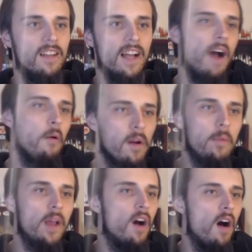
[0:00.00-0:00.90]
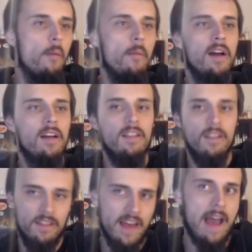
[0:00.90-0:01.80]
Like, I want to become
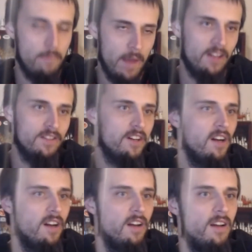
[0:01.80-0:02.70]
that mixer,